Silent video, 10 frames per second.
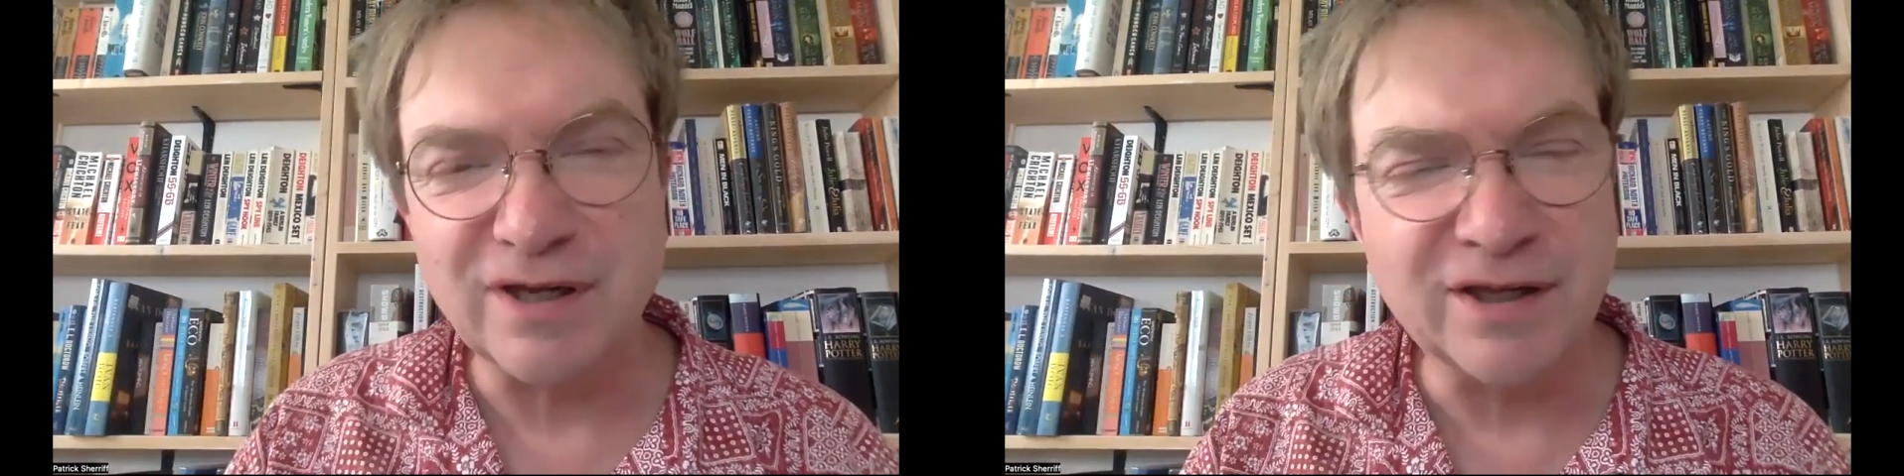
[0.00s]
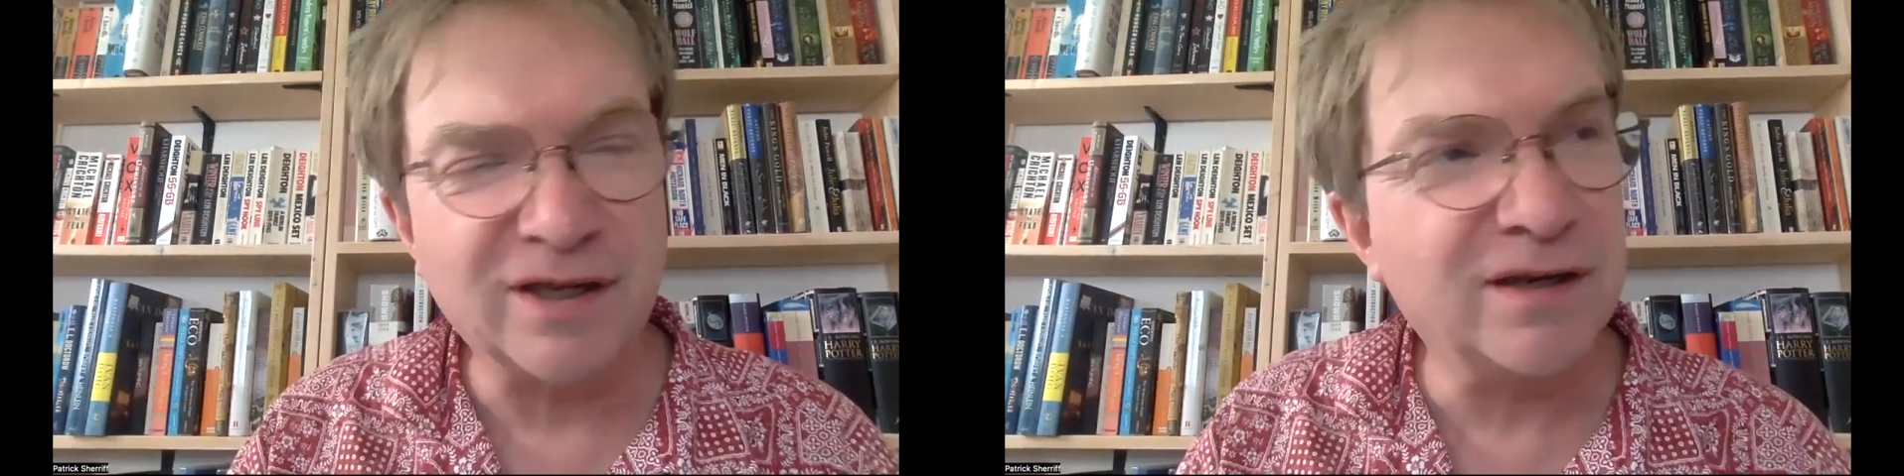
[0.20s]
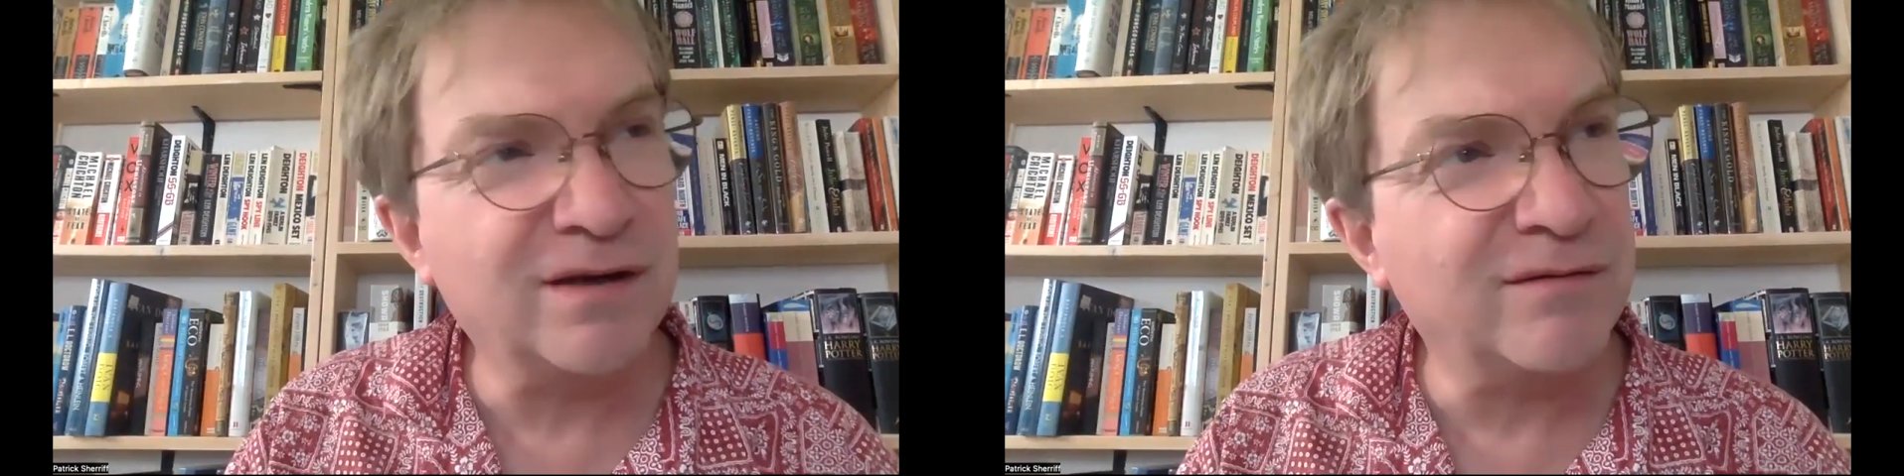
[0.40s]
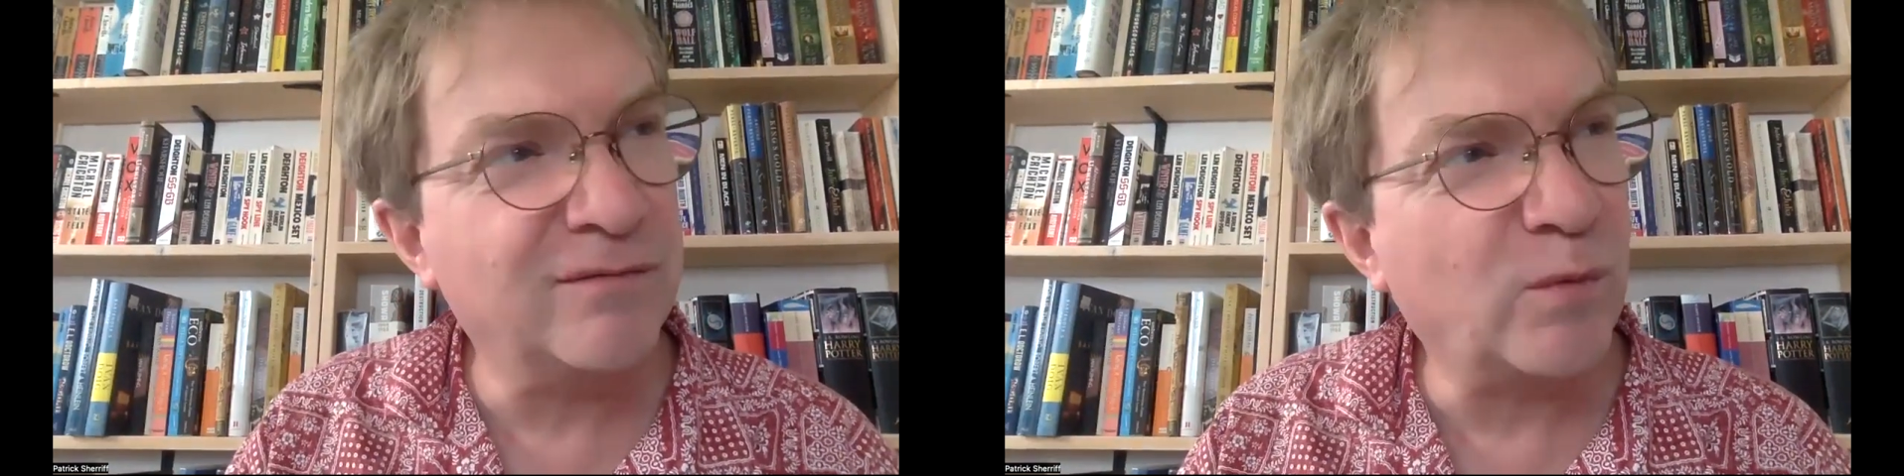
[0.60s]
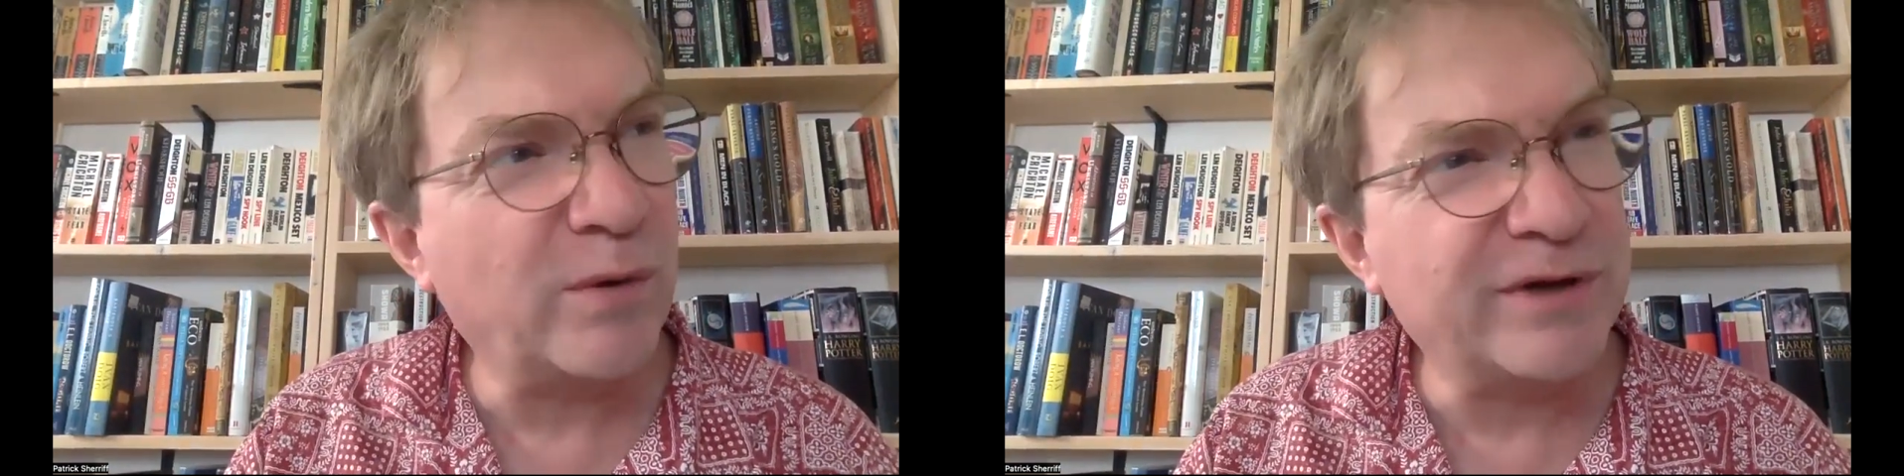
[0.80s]
And
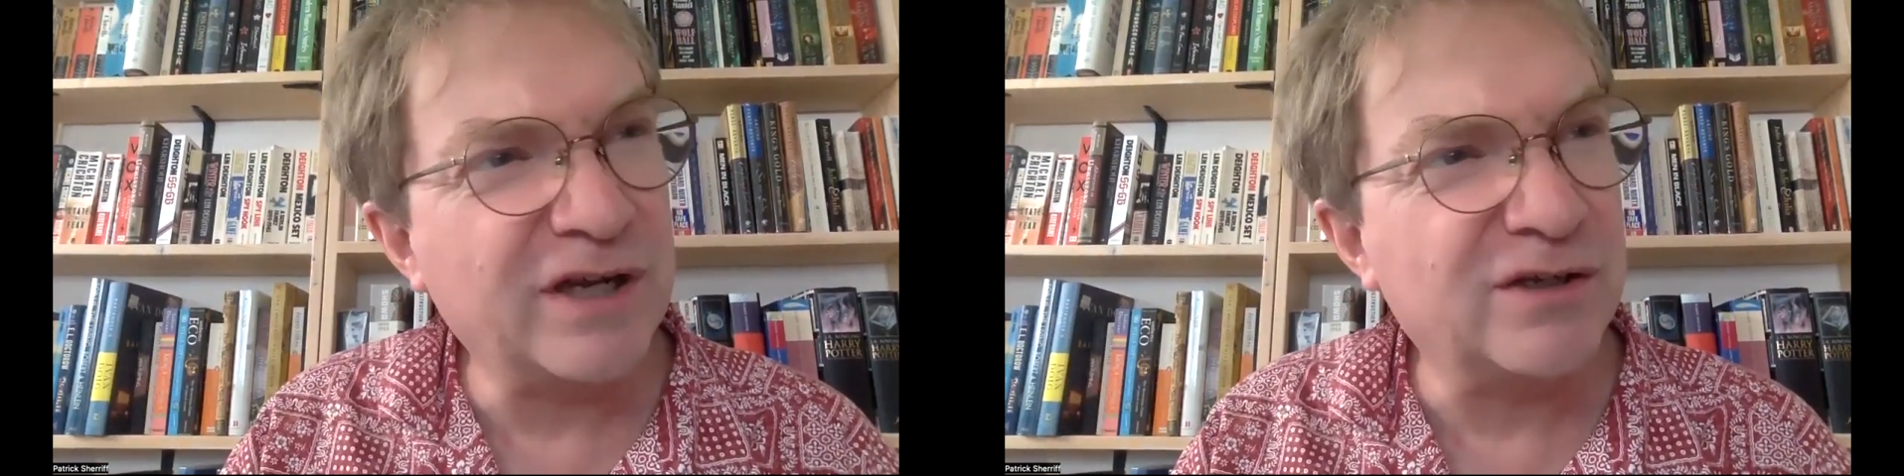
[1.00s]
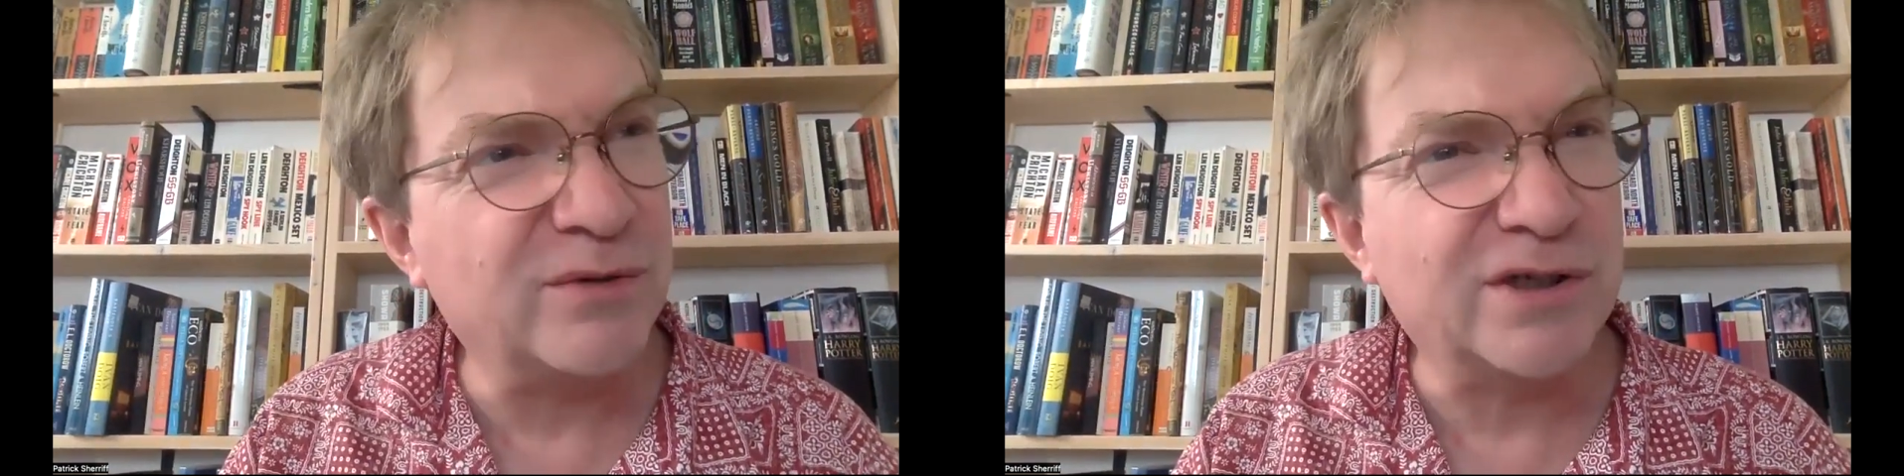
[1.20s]
then what would I do?